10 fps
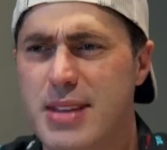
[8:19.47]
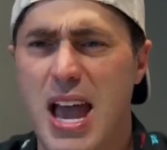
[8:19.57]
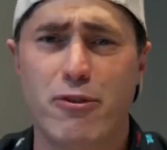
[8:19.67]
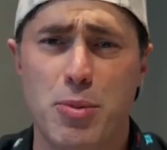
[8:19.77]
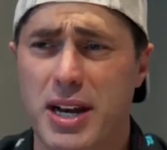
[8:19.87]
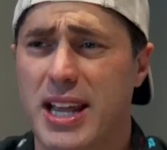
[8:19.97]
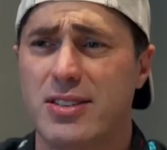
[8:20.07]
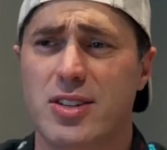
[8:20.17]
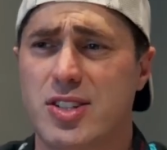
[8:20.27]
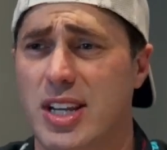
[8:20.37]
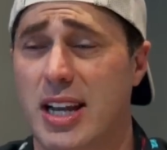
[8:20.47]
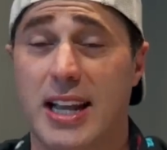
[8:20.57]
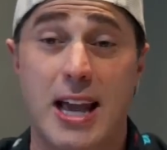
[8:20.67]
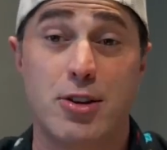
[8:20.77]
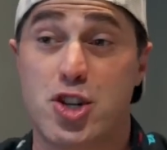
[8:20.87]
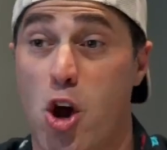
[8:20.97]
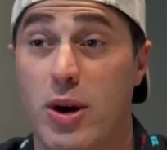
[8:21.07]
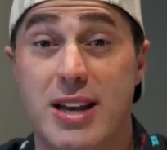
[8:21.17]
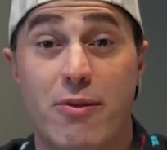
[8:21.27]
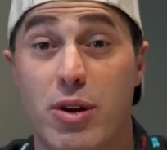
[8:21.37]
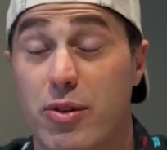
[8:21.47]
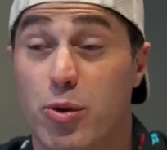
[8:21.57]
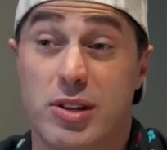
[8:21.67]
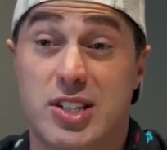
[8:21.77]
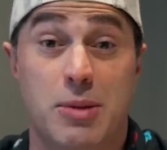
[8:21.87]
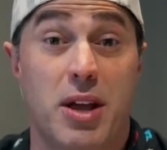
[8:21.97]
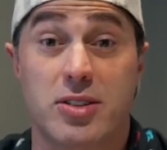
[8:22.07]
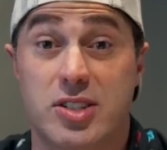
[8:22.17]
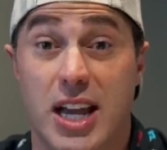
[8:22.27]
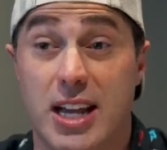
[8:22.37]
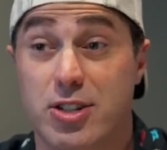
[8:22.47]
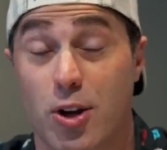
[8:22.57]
everybody getting to see. And again, Joe had never even really seen me on stage,